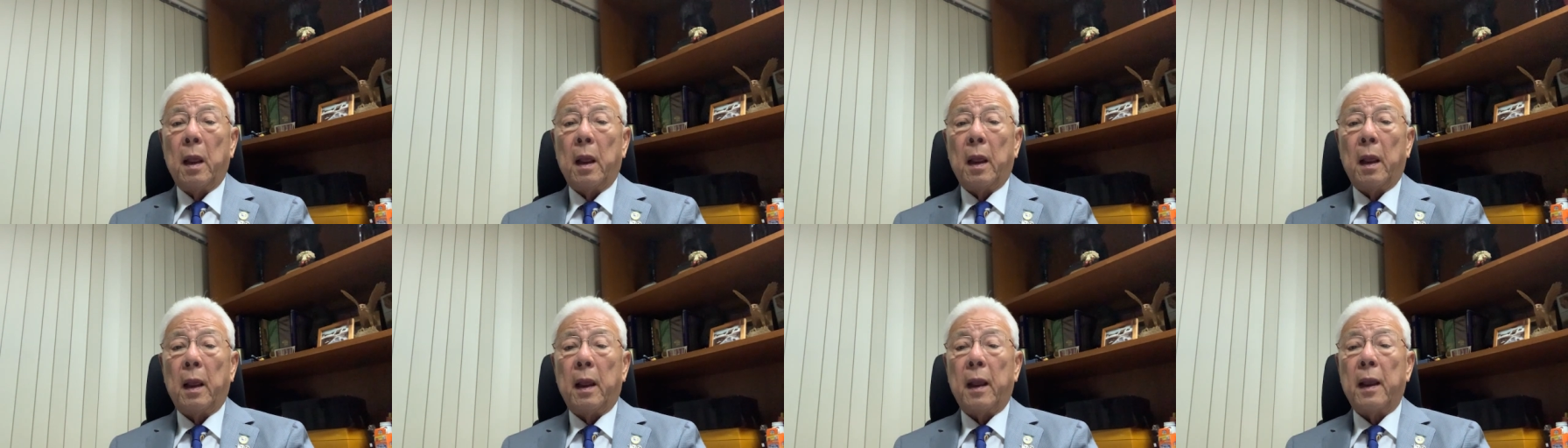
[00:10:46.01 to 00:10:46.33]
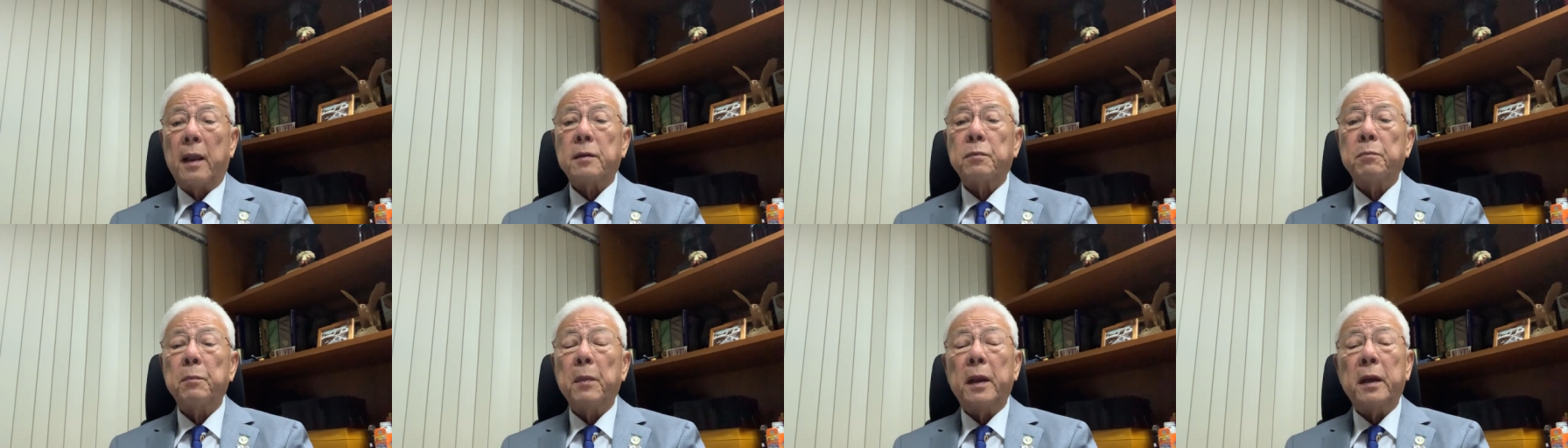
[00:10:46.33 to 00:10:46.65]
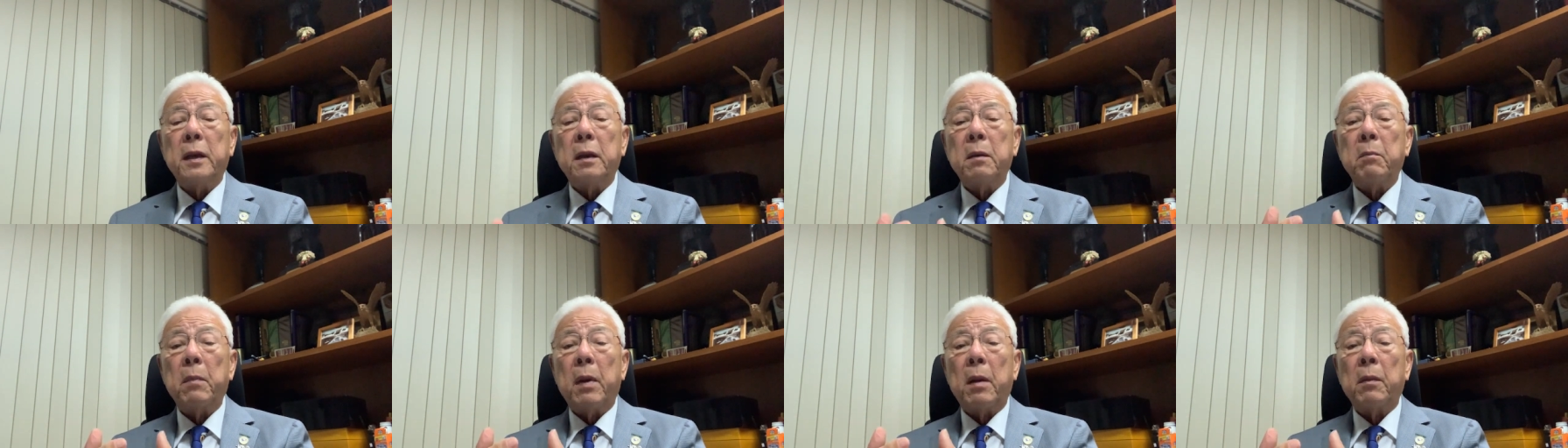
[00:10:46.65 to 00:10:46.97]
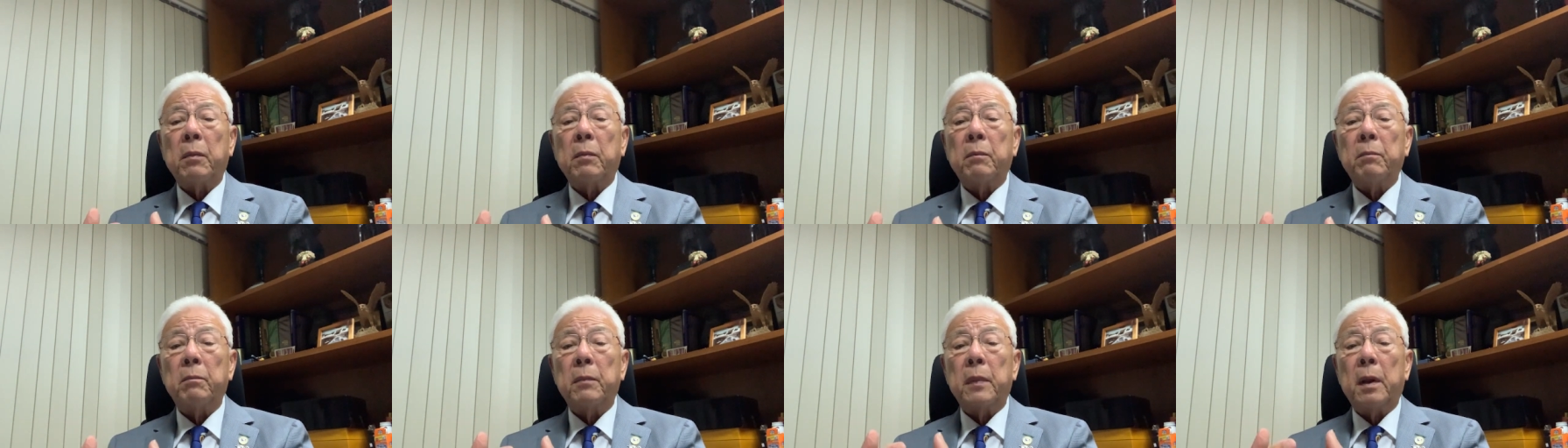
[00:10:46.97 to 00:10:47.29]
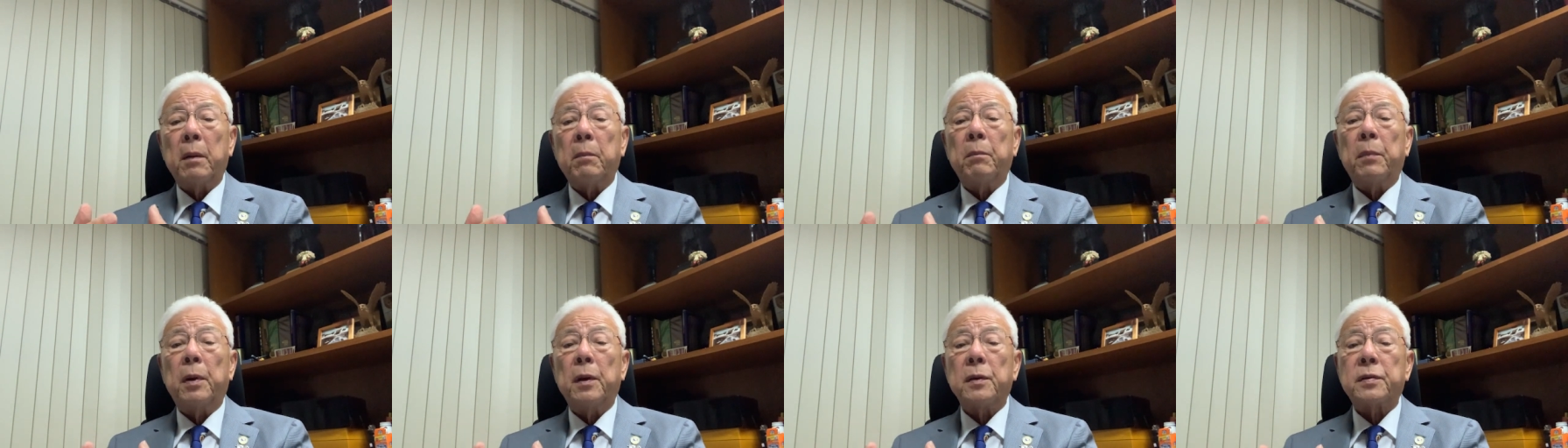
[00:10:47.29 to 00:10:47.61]
As many mem-
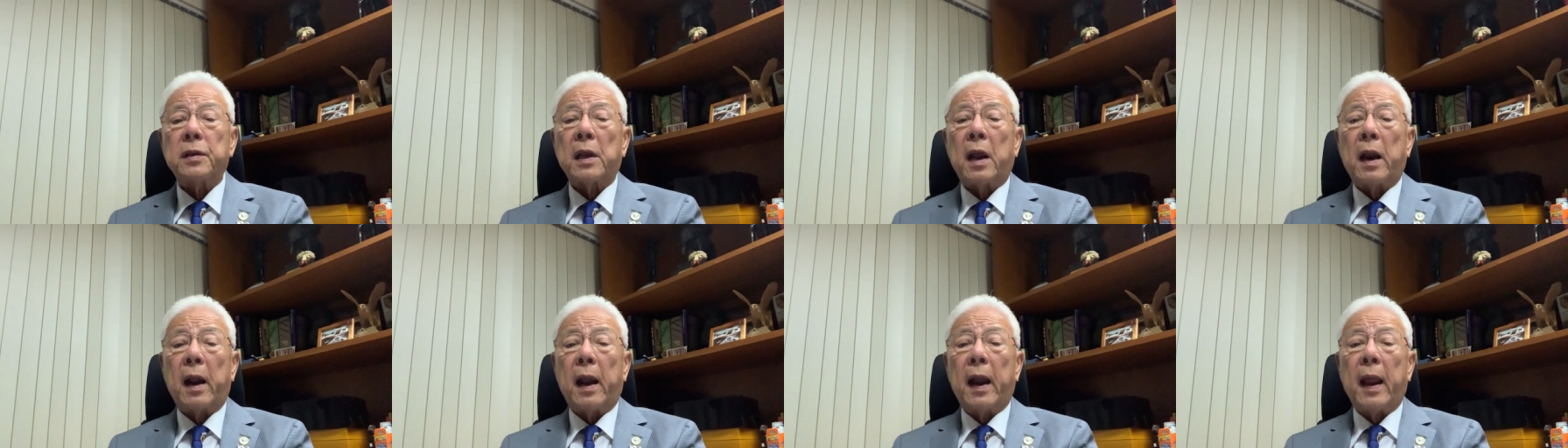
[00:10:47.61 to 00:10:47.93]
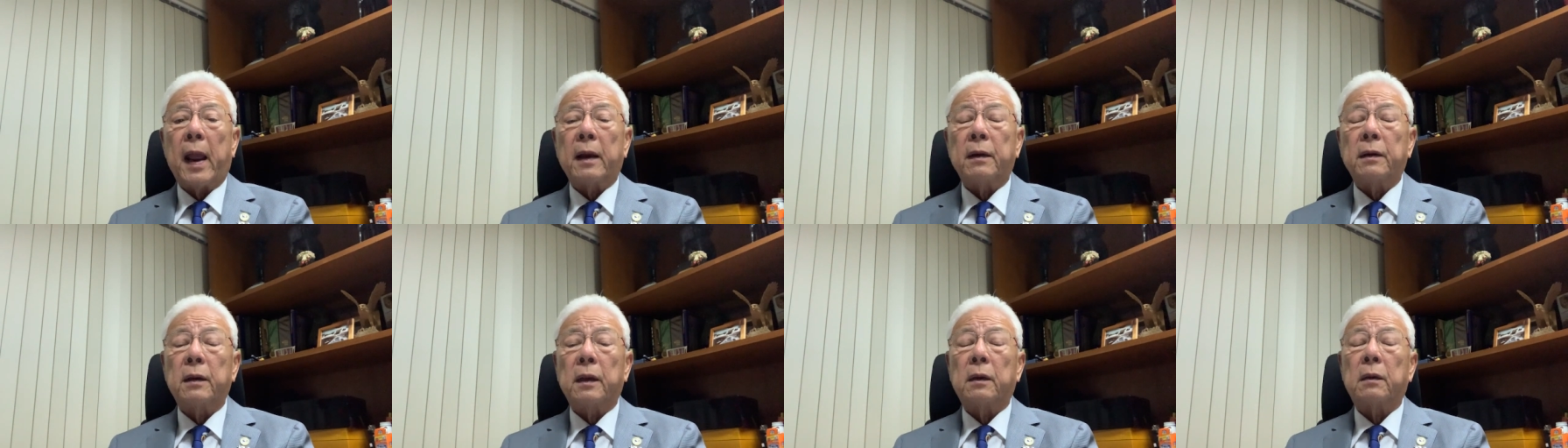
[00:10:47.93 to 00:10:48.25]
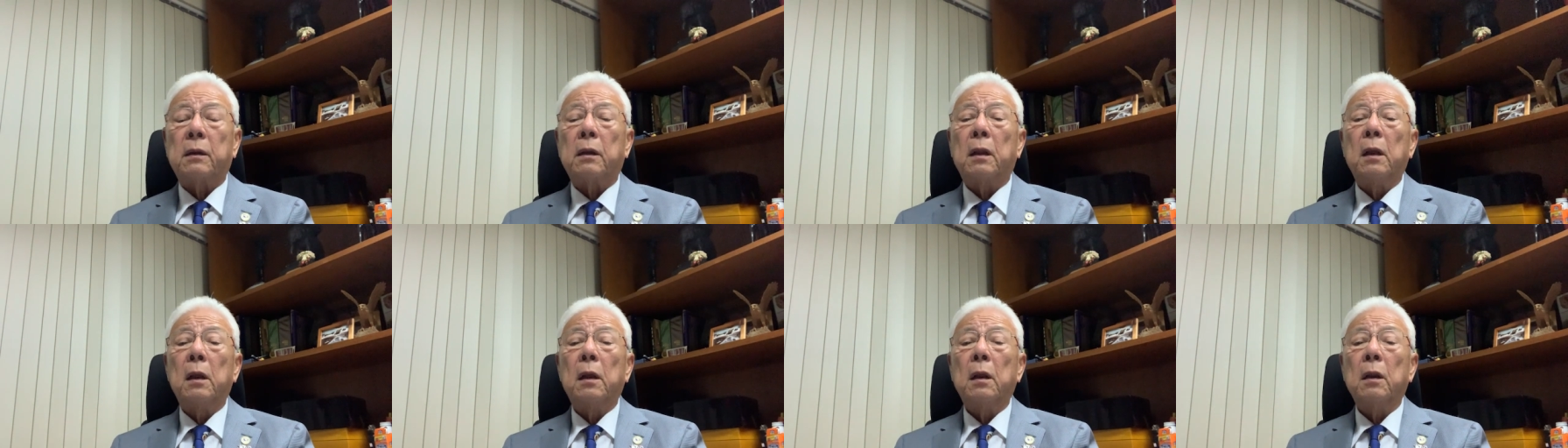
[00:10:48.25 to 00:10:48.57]
members are added